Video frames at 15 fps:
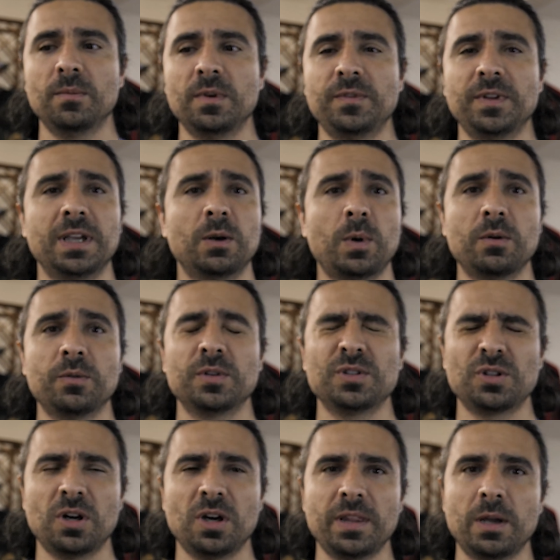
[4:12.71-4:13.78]
If they get away with the
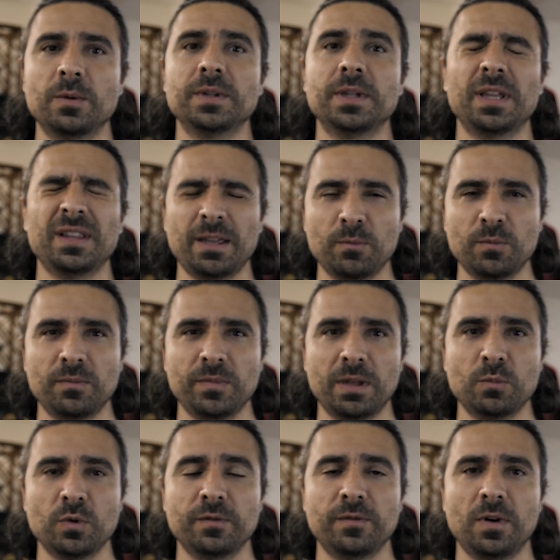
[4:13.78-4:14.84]
draw on that one, they
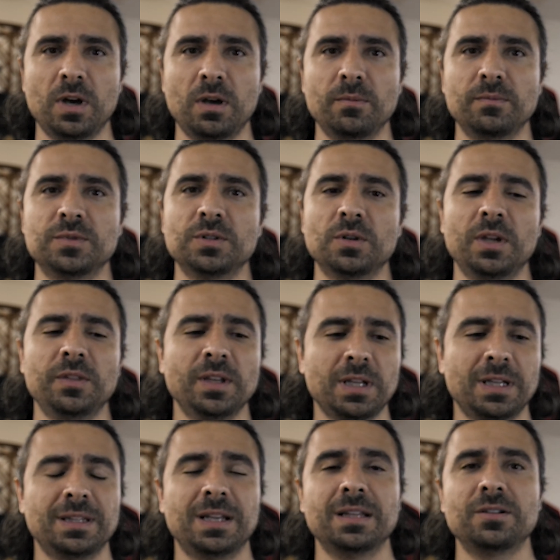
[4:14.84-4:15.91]
move on. So I think
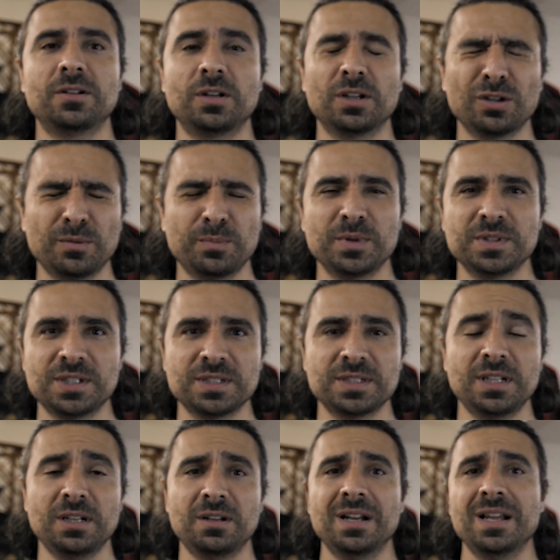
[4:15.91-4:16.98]
Atalanta are in a good position
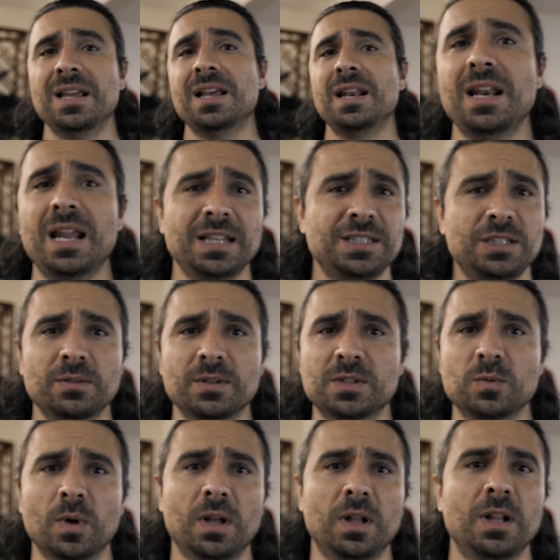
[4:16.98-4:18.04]
here. Lazio
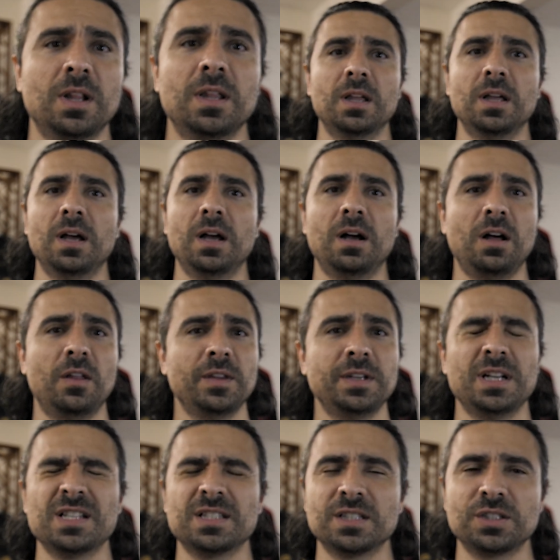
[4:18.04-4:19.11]
as well. All they
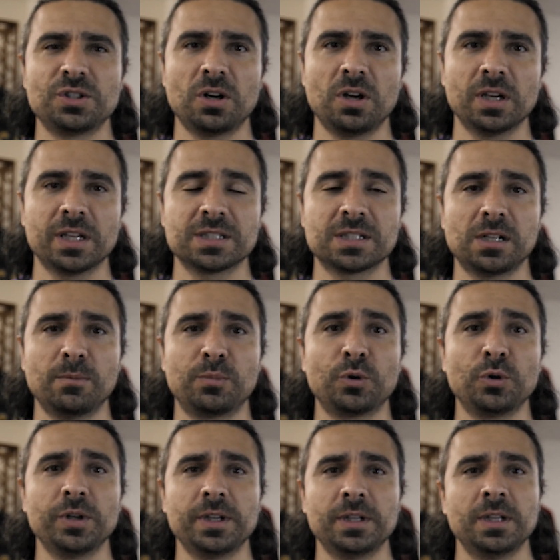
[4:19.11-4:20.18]
need is a draw against Club
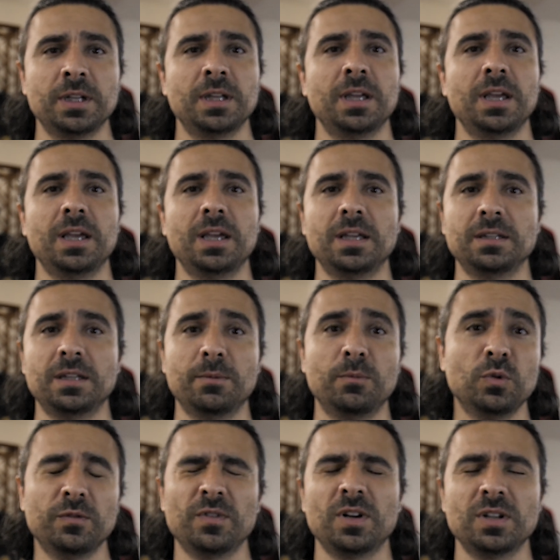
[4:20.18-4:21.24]
Brugge, and they
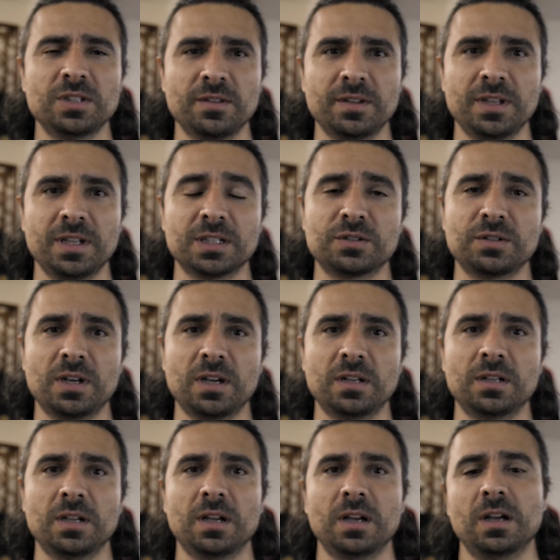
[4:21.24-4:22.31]
move on to the next
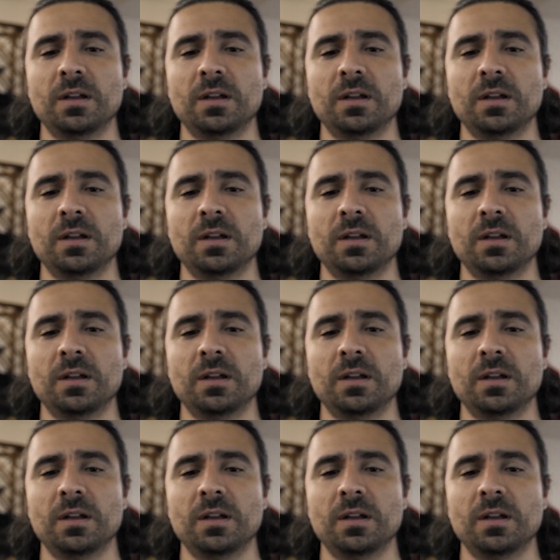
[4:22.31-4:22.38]
round.